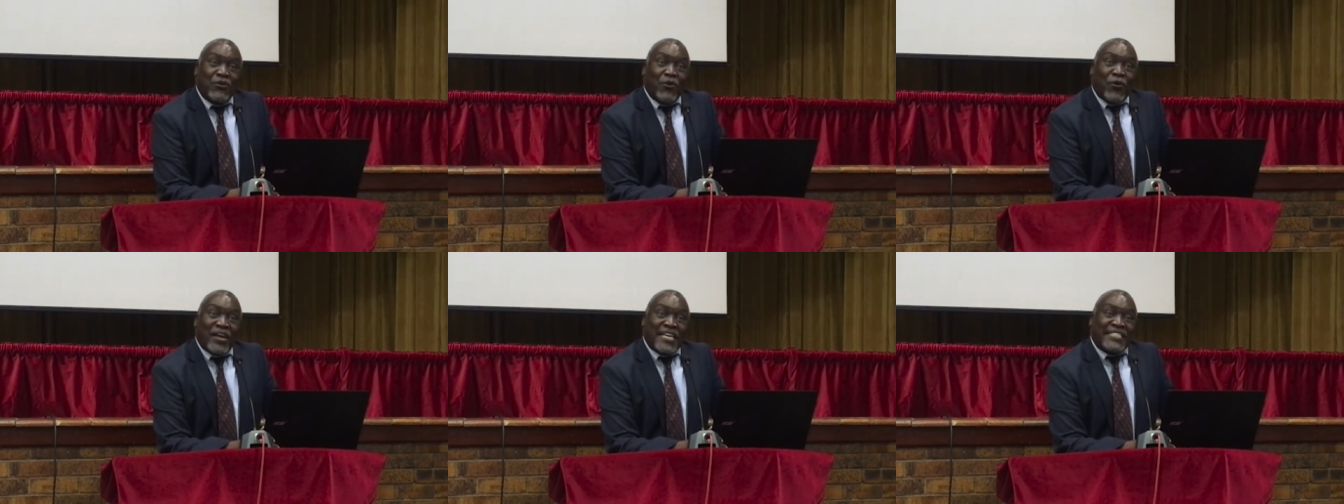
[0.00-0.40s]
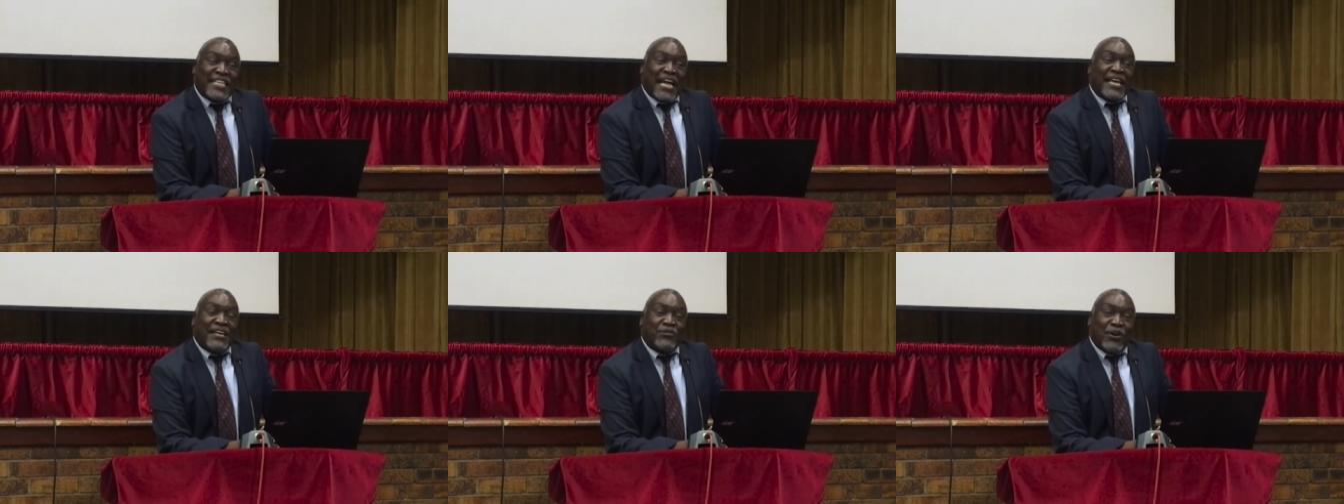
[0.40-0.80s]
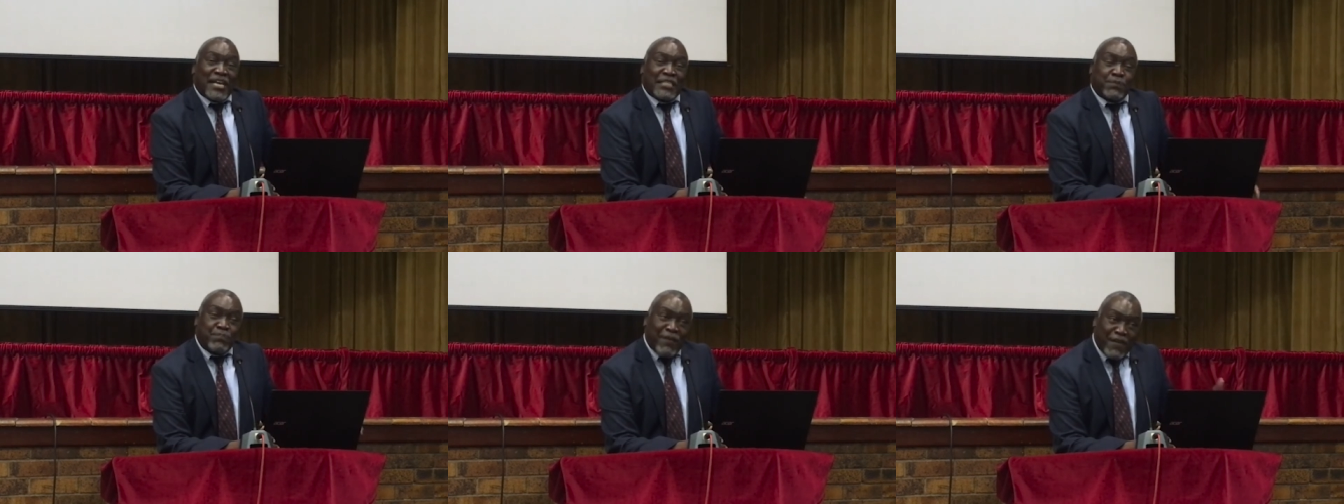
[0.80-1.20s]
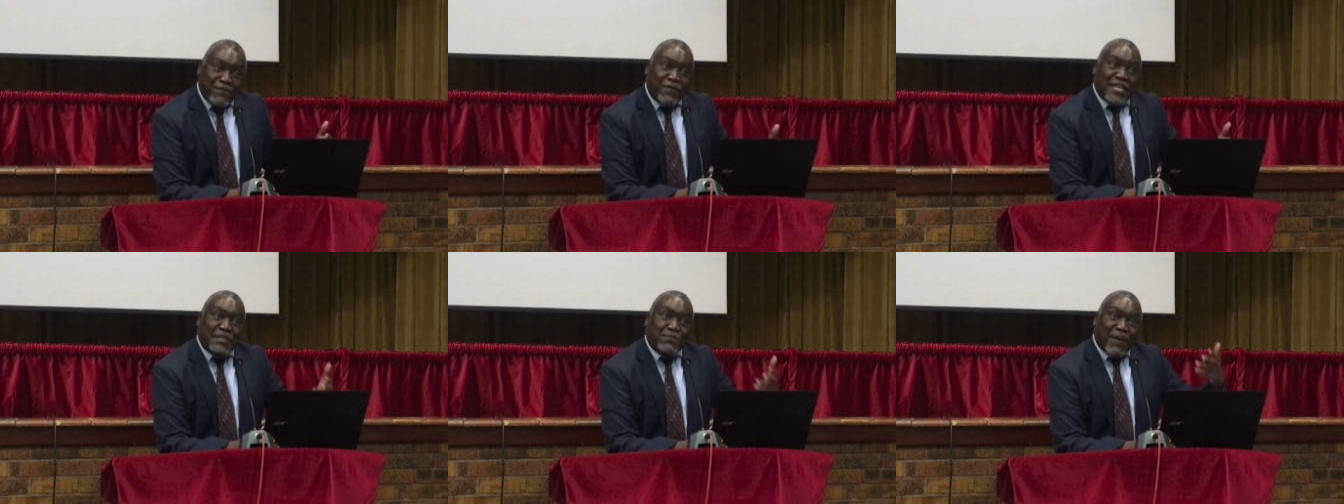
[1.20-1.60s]
or as you know as,
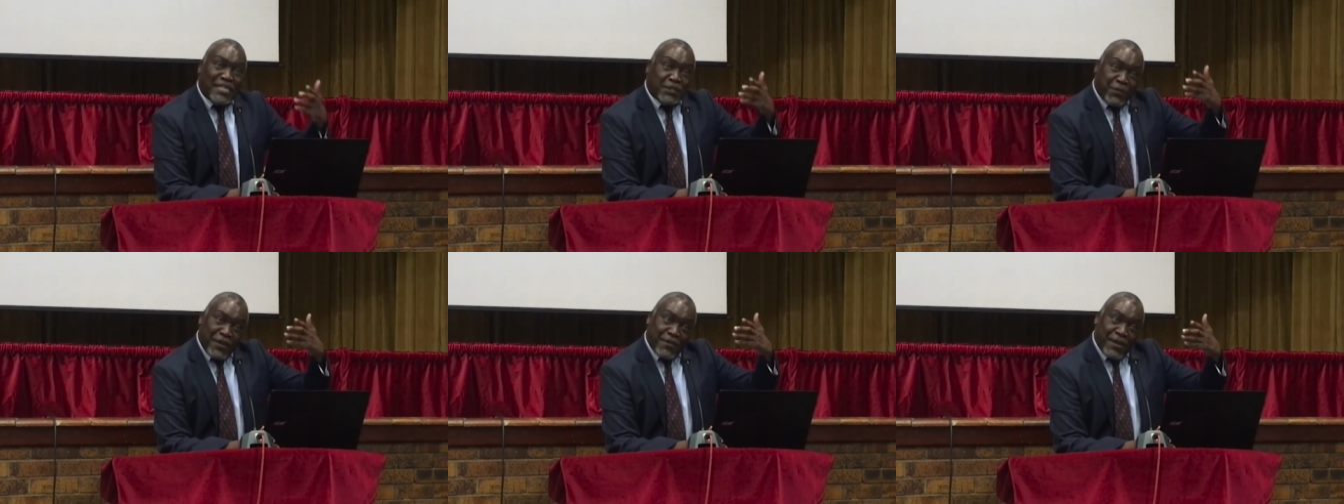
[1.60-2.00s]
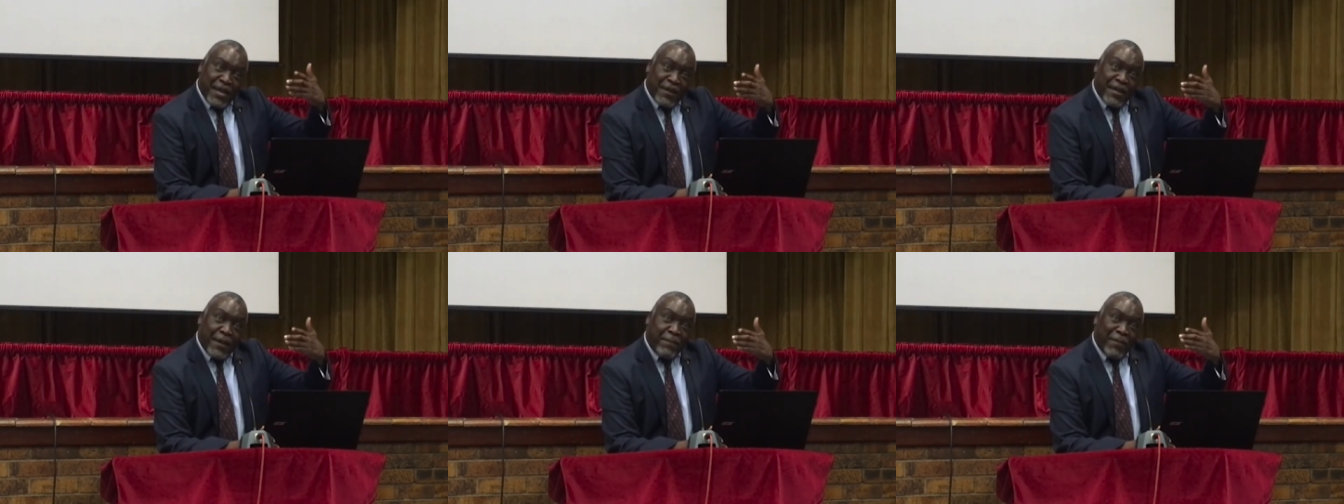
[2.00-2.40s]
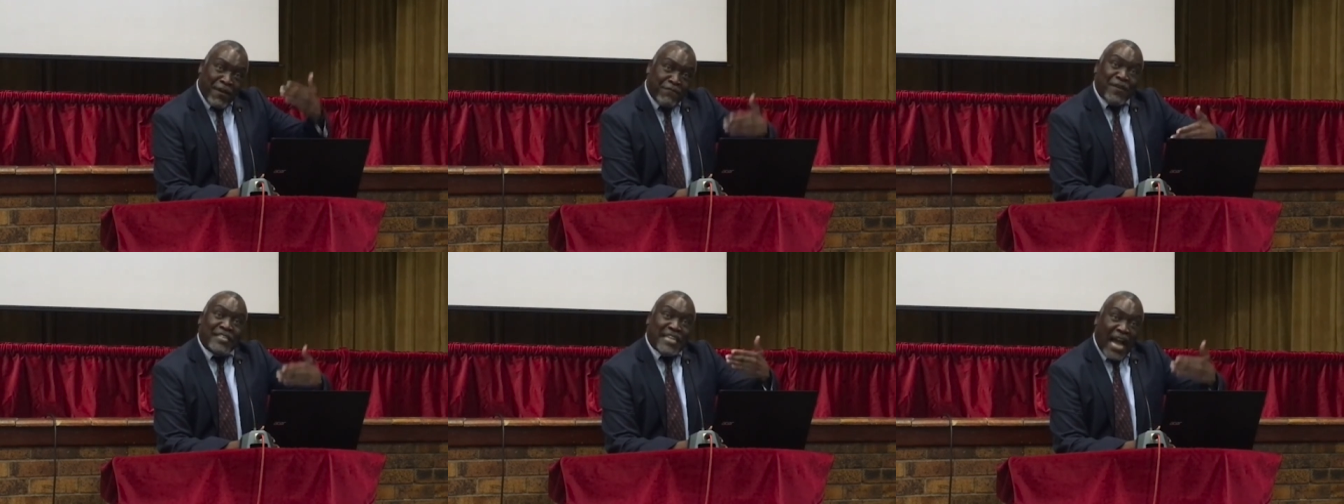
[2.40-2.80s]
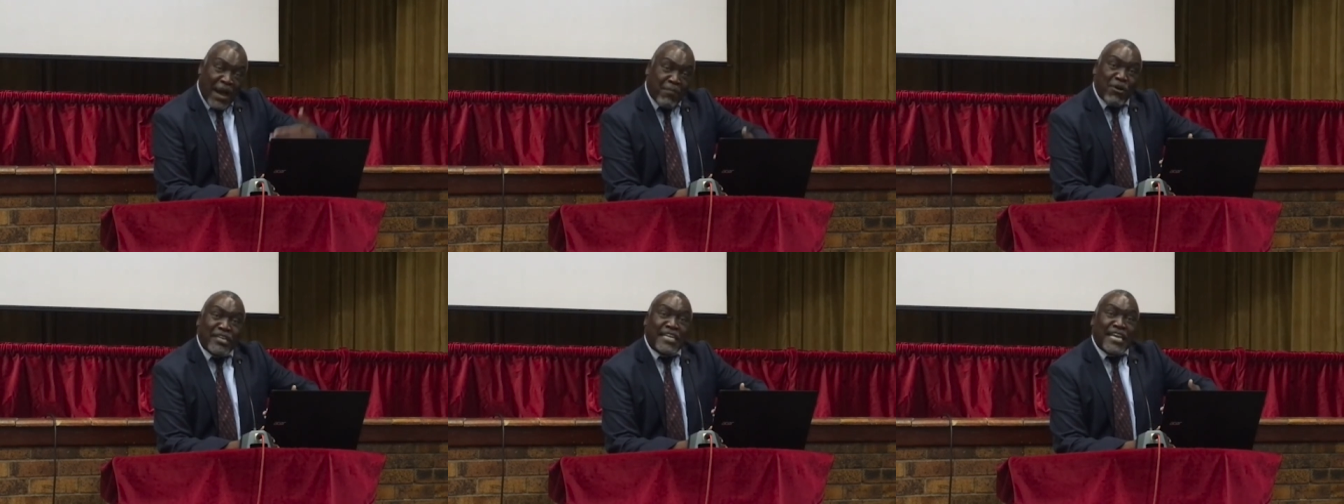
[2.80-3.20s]
perf- as much uh, a perfect
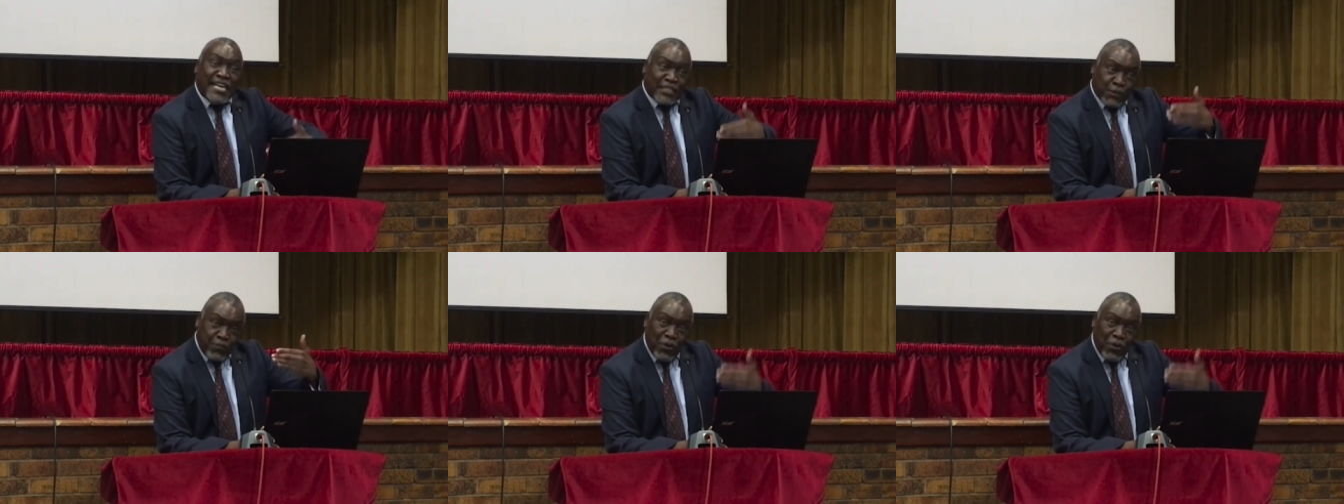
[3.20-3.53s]
harmony as